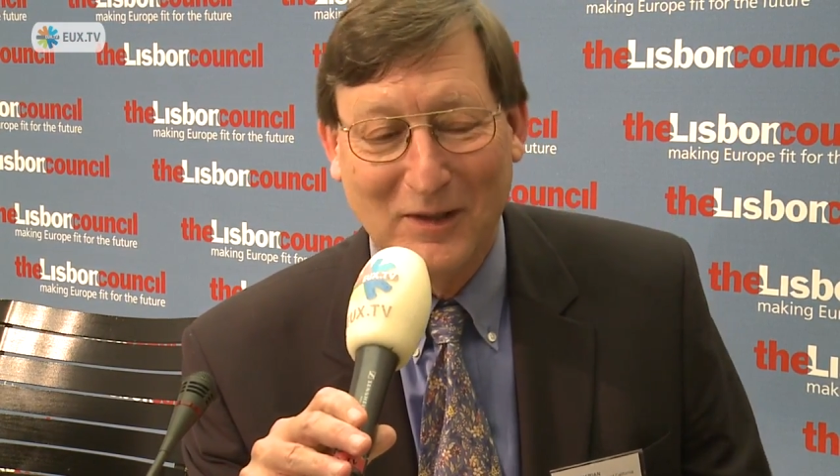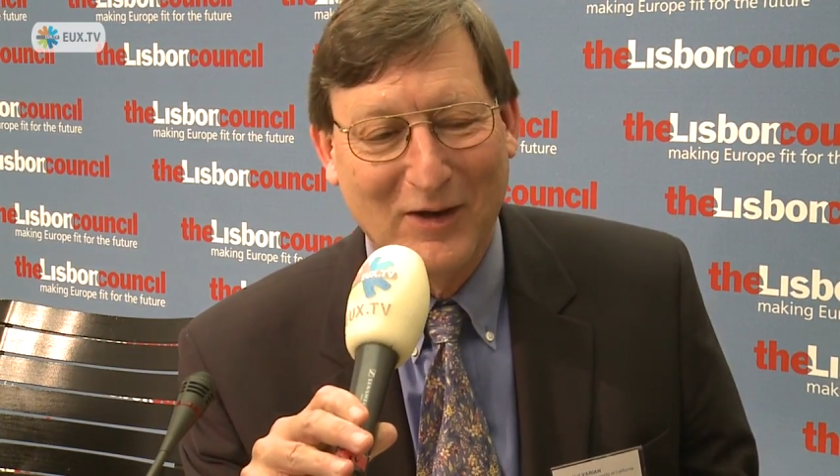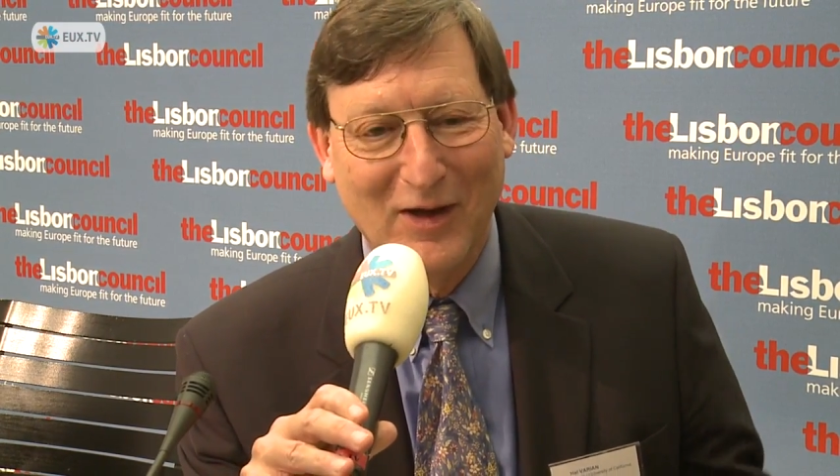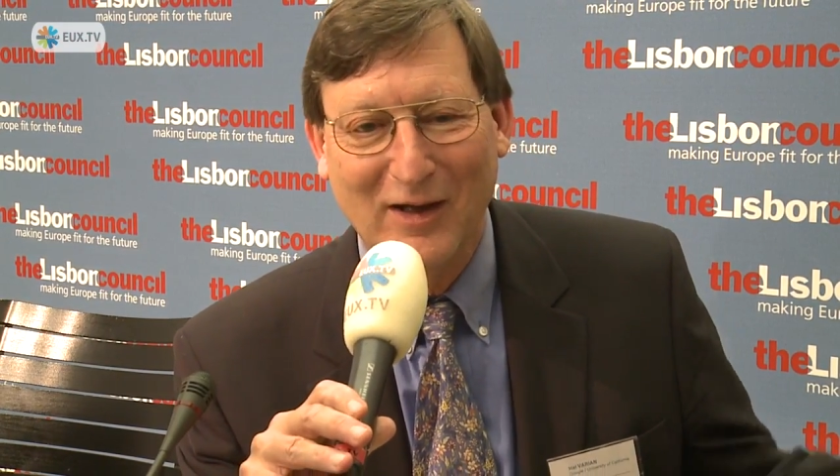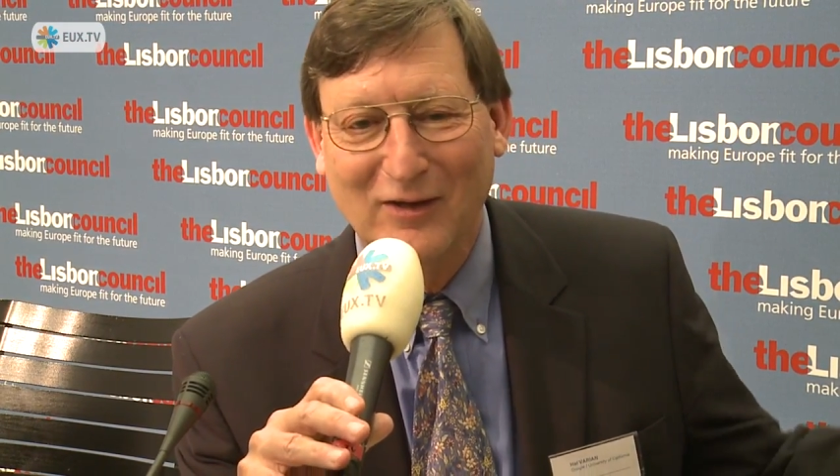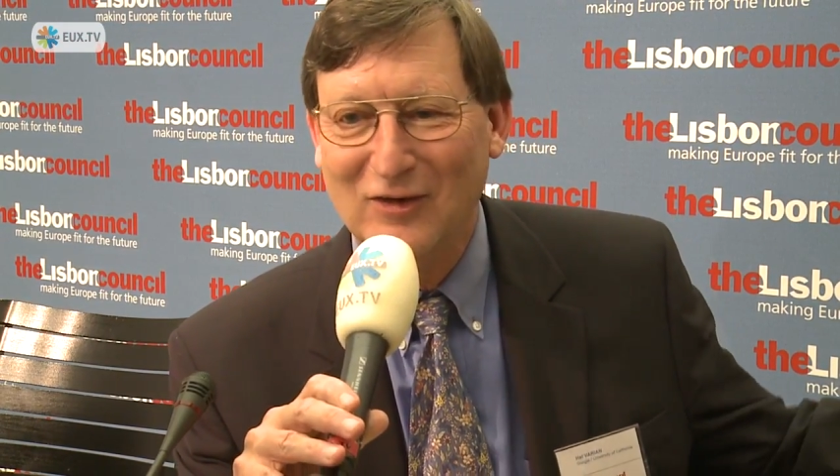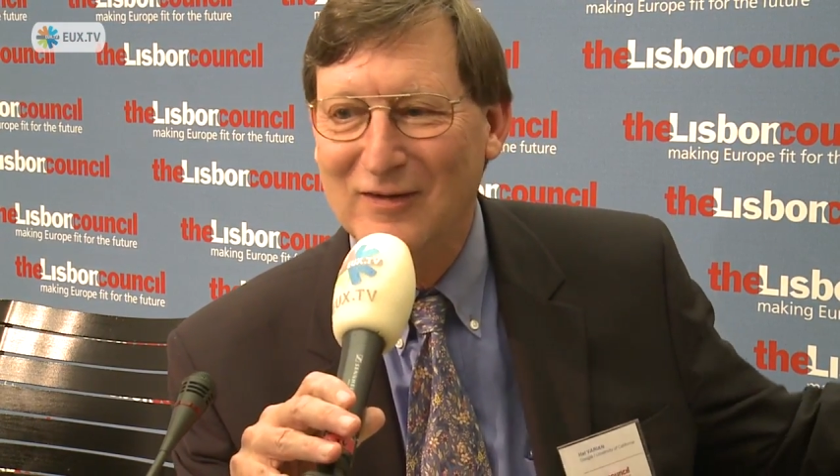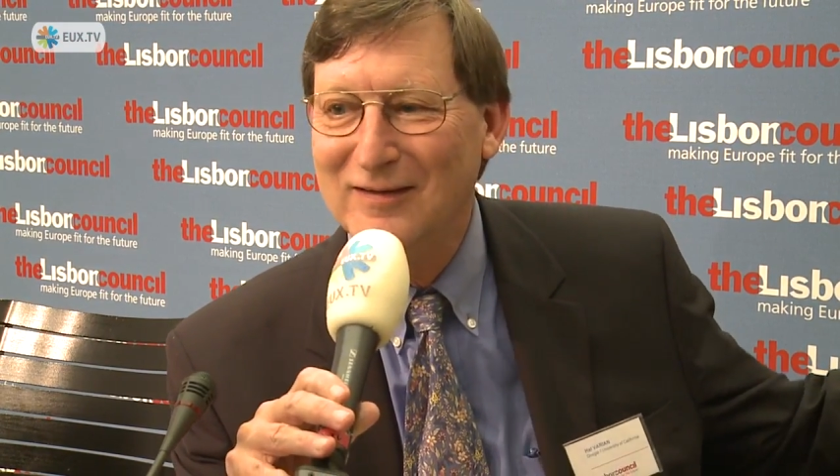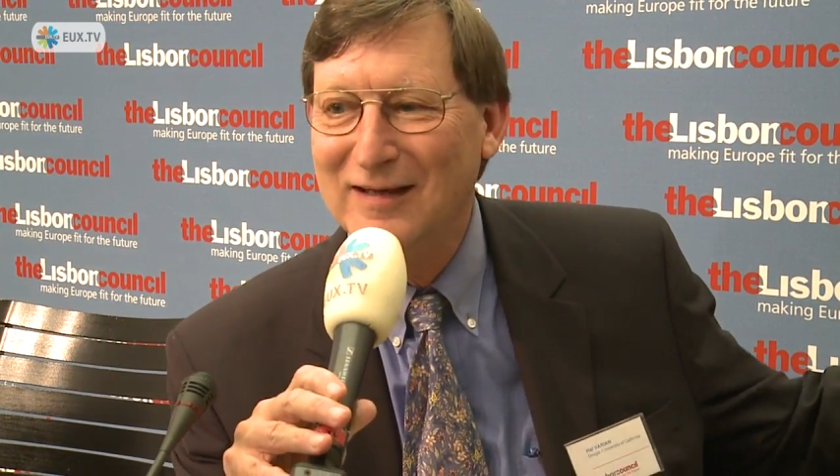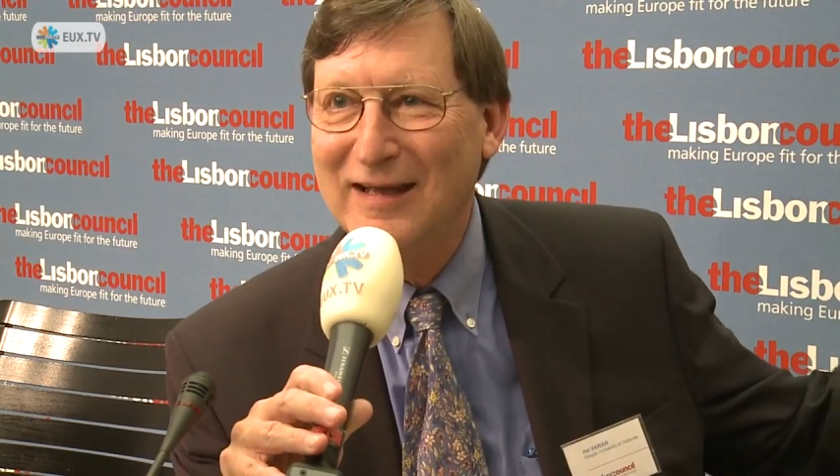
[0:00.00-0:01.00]
because
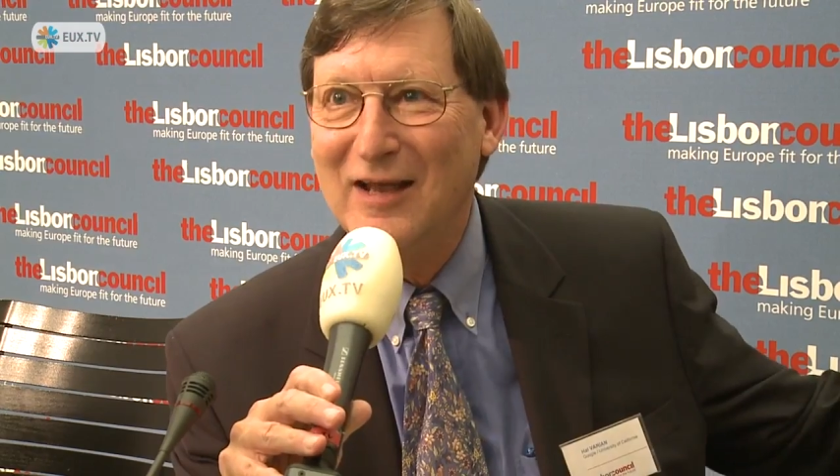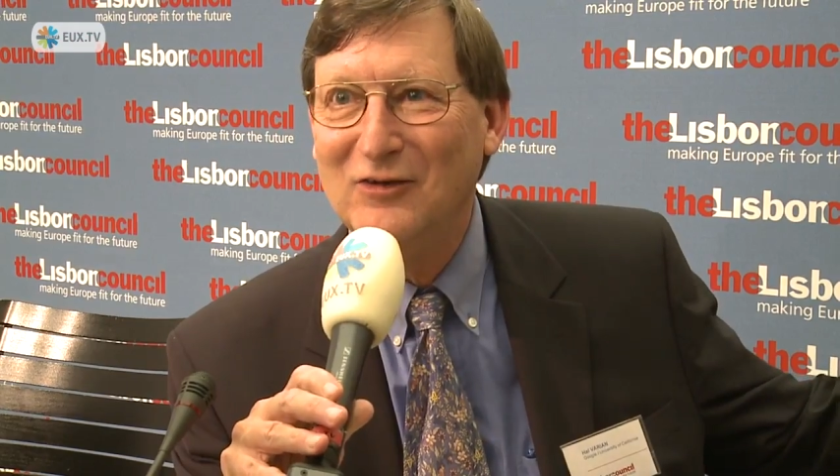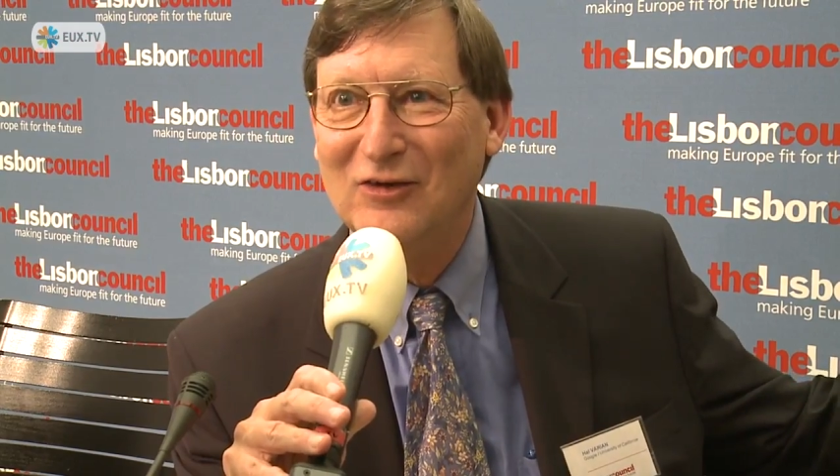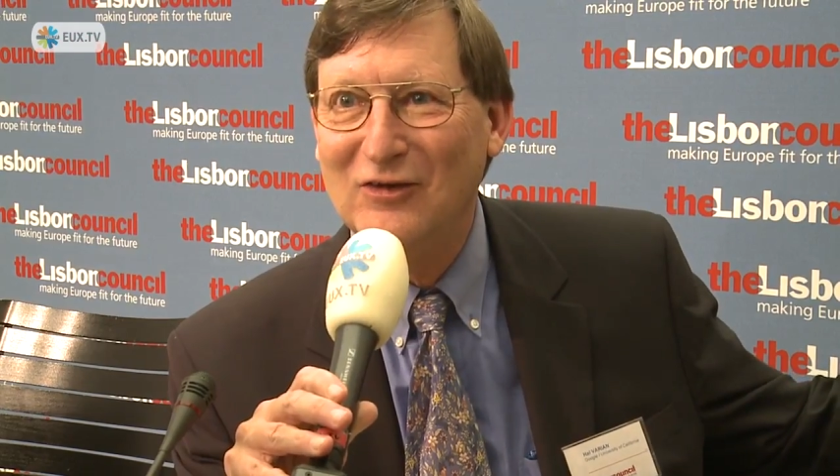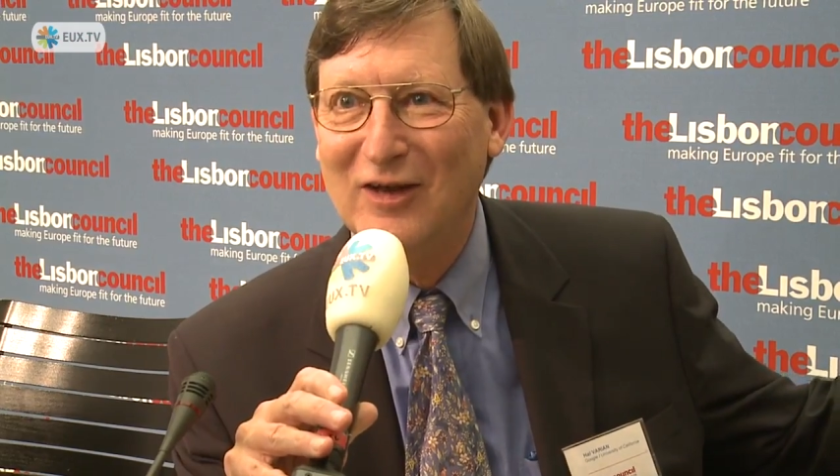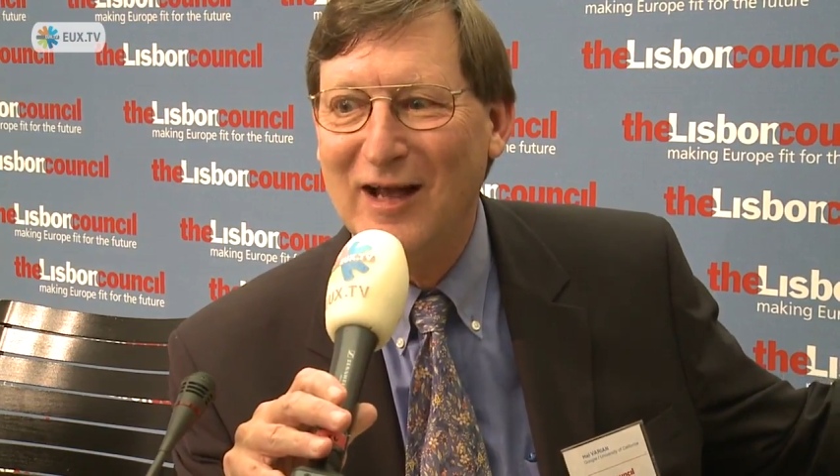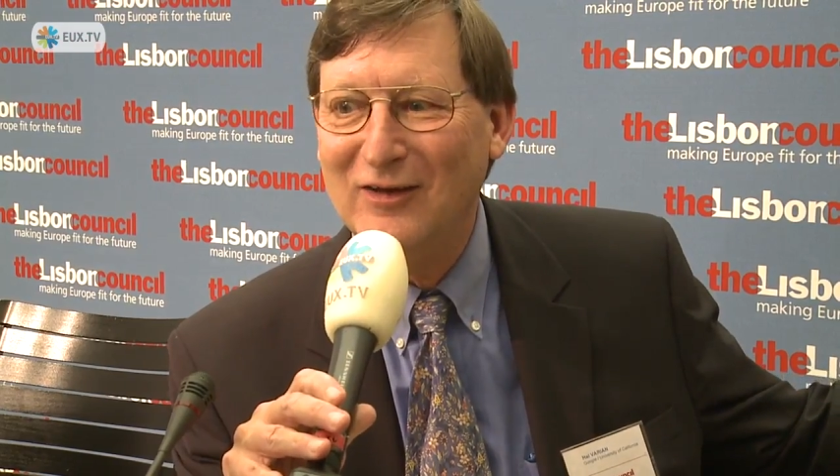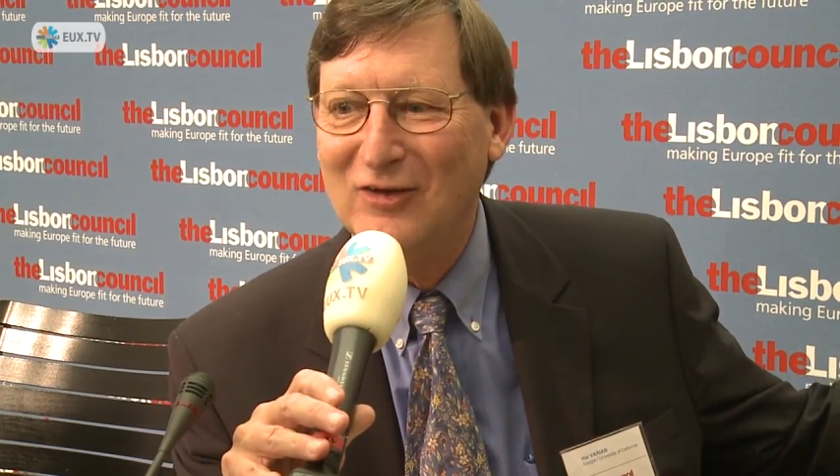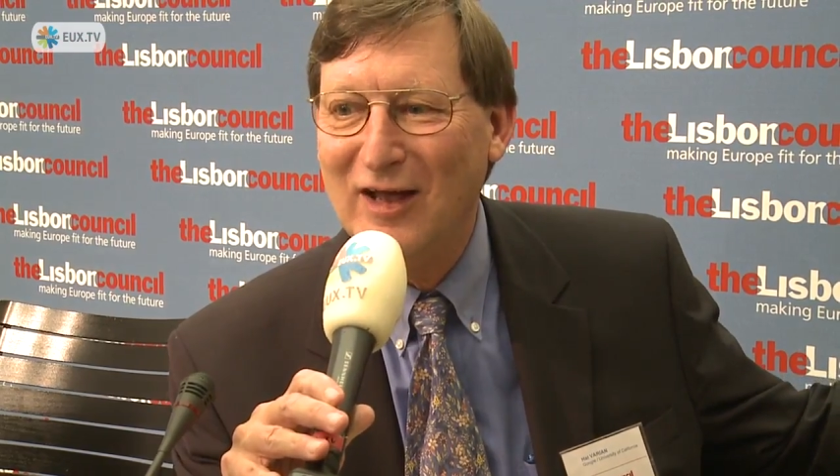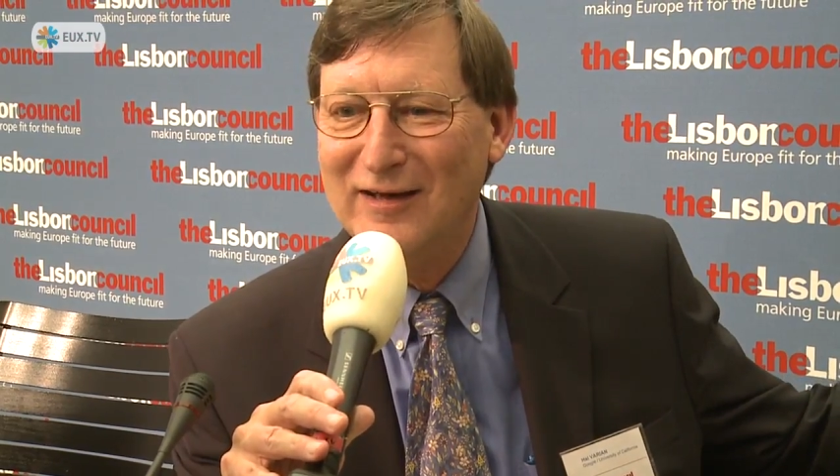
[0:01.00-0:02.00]
in the cases that
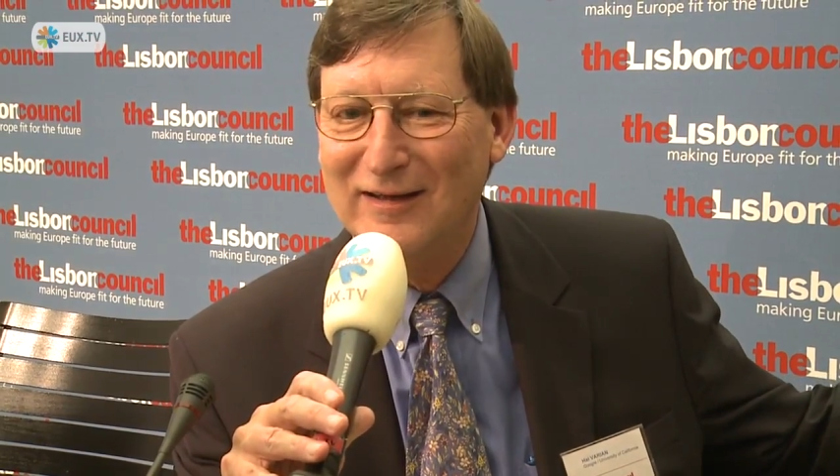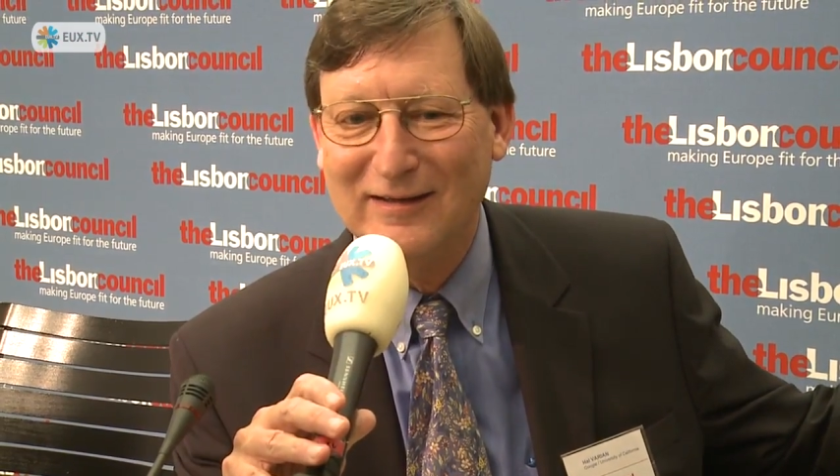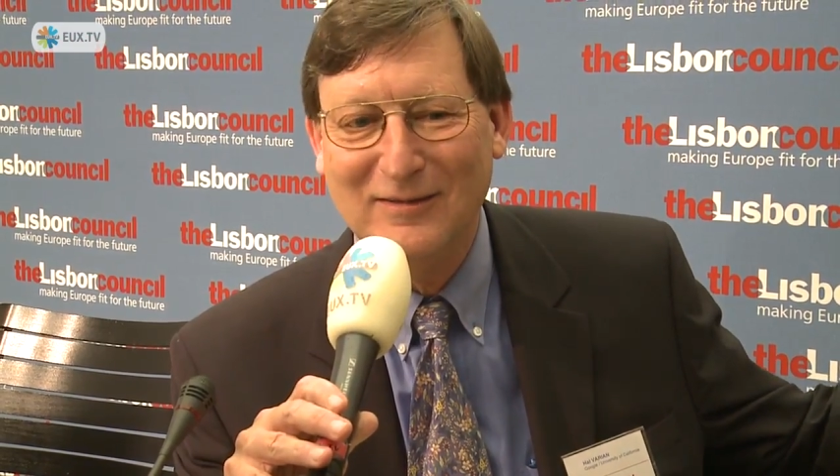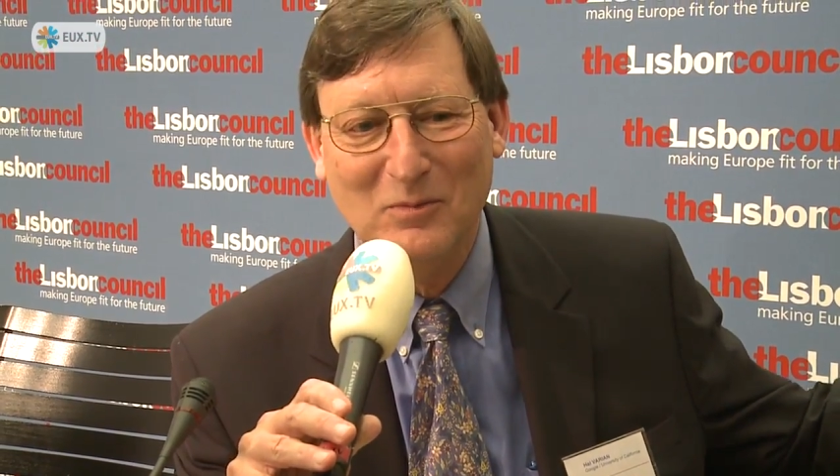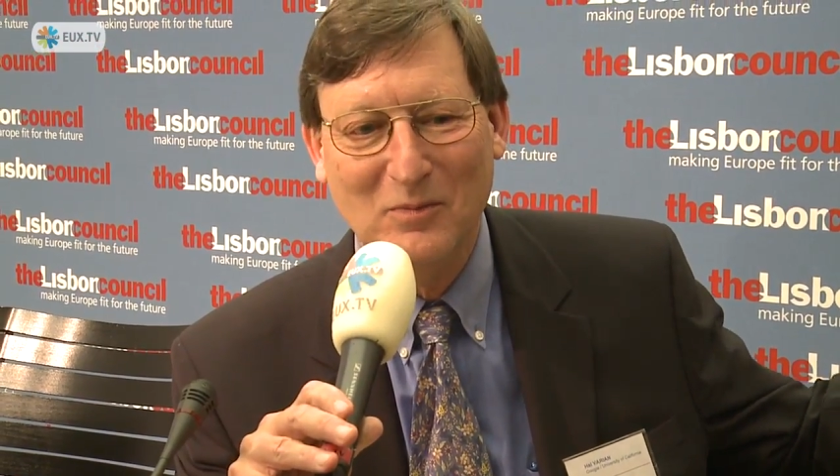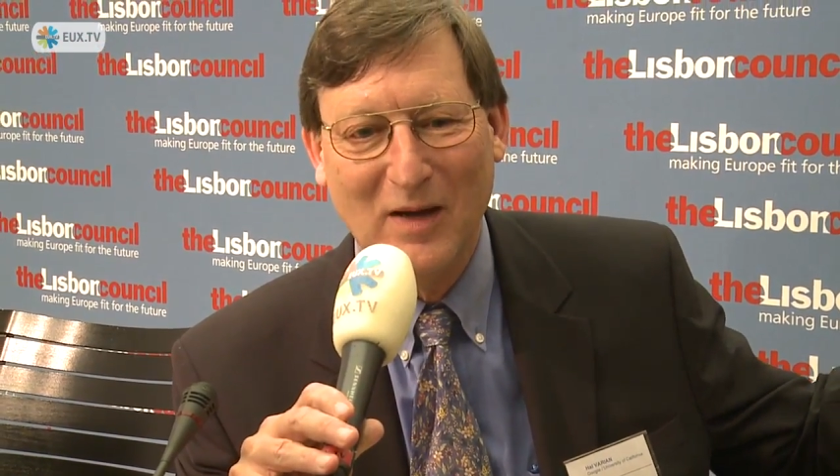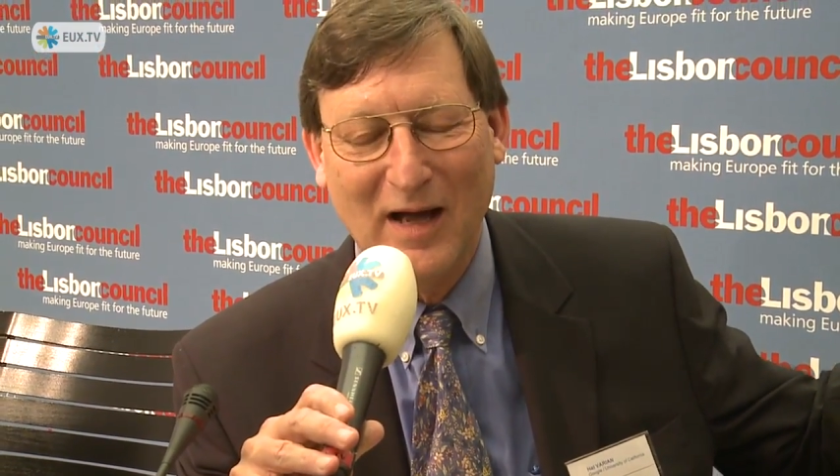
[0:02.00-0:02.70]
I cited,